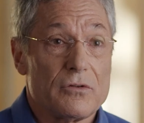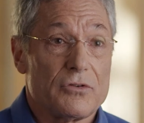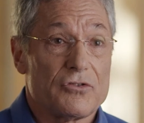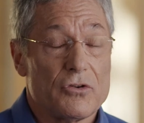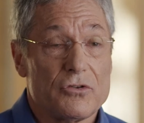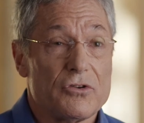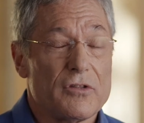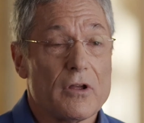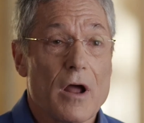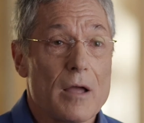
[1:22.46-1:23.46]
The surgeon
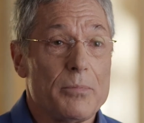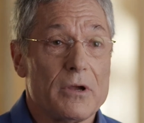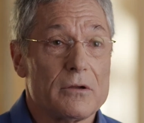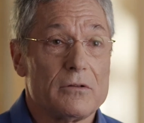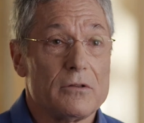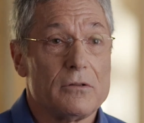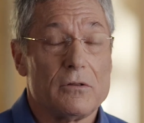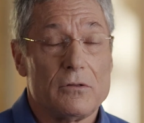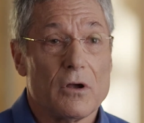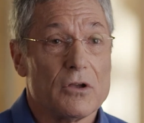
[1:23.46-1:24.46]
that I
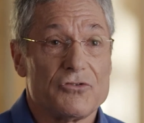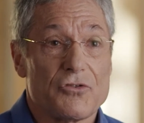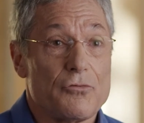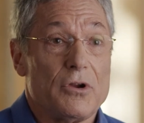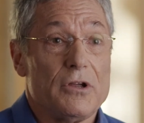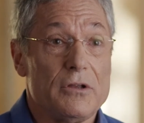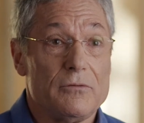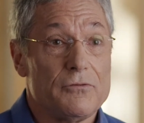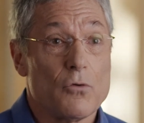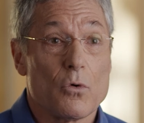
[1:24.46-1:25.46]
picked does
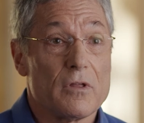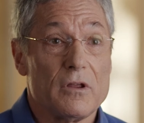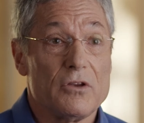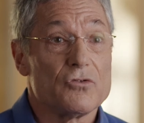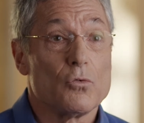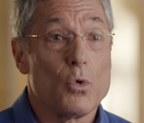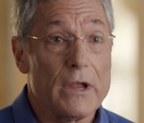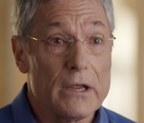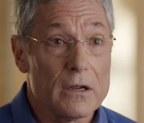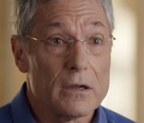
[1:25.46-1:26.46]
3-4 of these a
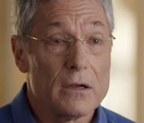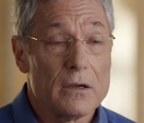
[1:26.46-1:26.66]
week.